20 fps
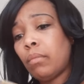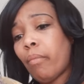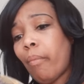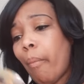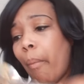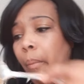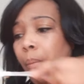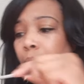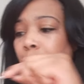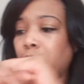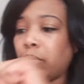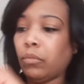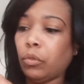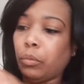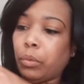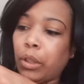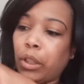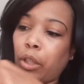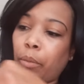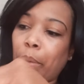I'll put
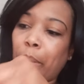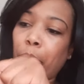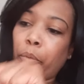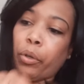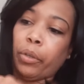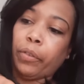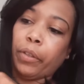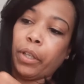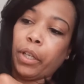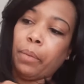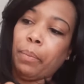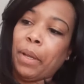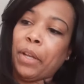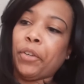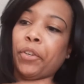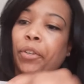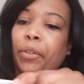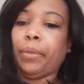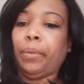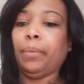a little bit more for good
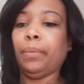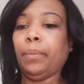measure.